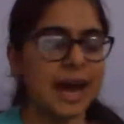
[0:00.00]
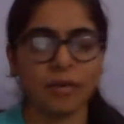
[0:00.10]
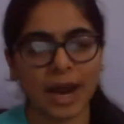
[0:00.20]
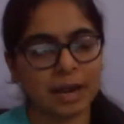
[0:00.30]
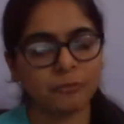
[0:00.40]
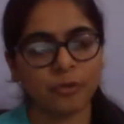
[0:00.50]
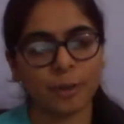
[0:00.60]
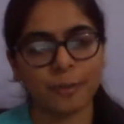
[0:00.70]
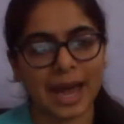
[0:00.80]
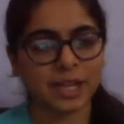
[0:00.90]
right
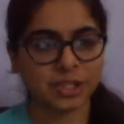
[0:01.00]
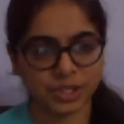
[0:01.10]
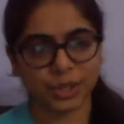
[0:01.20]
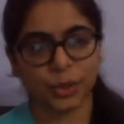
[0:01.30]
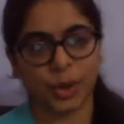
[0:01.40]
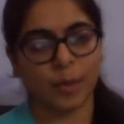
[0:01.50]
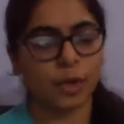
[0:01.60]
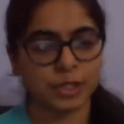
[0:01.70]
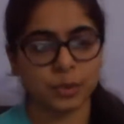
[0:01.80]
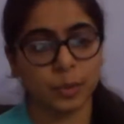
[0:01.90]
from batch zero, I've
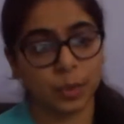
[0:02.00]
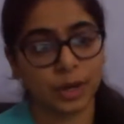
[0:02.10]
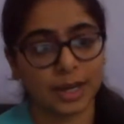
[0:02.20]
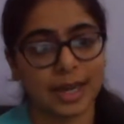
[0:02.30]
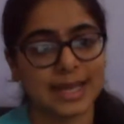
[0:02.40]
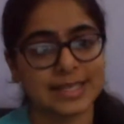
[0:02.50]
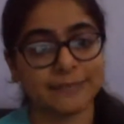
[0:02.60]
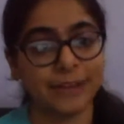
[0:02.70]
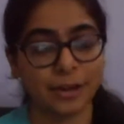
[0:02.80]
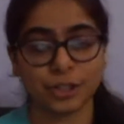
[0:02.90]
also been working as
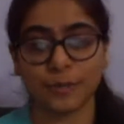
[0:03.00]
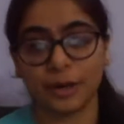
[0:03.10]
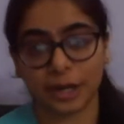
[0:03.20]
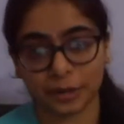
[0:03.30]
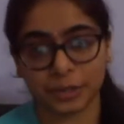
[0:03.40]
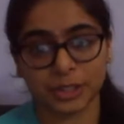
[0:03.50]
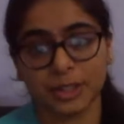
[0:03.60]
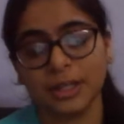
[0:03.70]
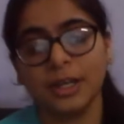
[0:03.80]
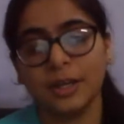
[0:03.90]
a fellowship
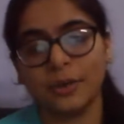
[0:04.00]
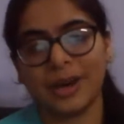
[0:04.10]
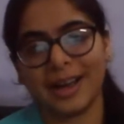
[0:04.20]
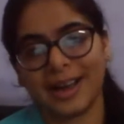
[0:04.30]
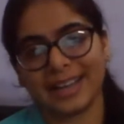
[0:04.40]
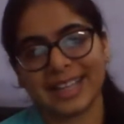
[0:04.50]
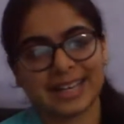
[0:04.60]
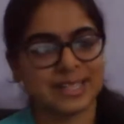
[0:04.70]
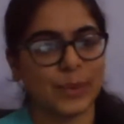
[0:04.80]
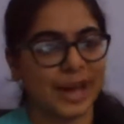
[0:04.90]
recruiter, and
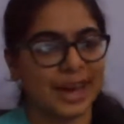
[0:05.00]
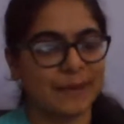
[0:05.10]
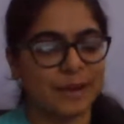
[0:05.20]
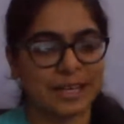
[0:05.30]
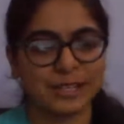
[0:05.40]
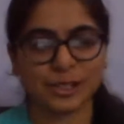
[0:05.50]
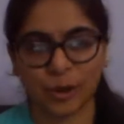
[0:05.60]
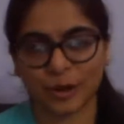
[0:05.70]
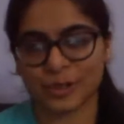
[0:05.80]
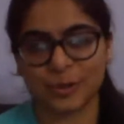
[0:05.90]
that is why I'm here to
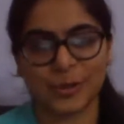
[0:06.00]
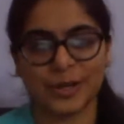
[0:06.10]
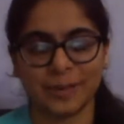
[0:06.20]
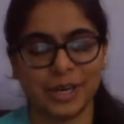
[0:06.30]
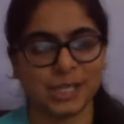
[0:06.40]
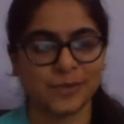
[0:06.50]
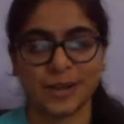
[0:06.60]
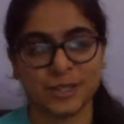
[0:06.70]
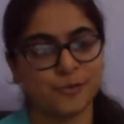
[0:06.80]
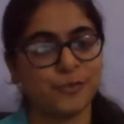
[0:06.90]
talk to you about MLH
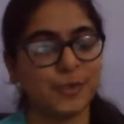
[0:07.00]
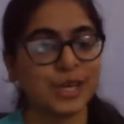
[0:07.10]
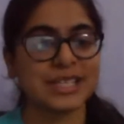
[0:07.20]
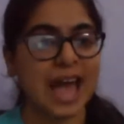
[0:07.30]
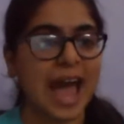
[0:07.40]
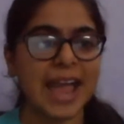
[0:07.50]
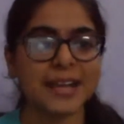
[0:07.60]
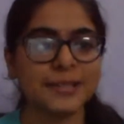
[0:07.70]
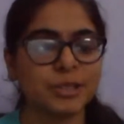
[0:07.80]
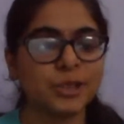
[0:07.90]
Fellowship, because
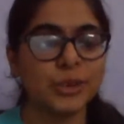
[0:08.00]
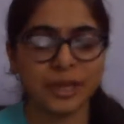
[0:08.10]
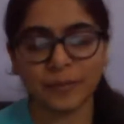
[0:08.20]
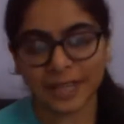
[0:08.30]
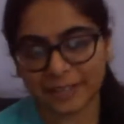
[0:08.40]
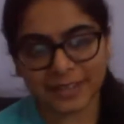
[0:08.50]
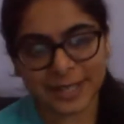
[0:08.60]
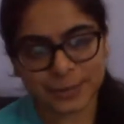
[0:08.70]
I truly believe in